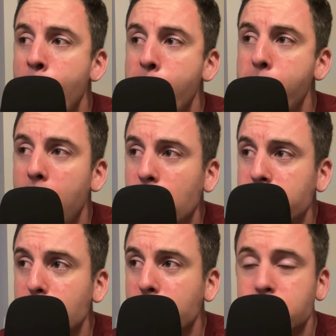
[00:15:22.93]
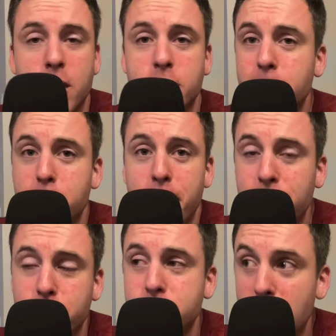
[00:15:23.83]
I haven't really talked about the
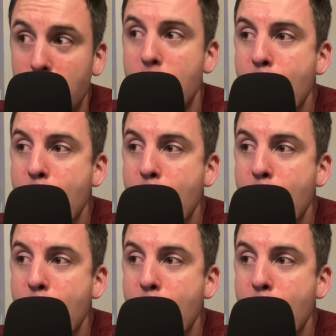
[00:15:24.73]
Panthers at all.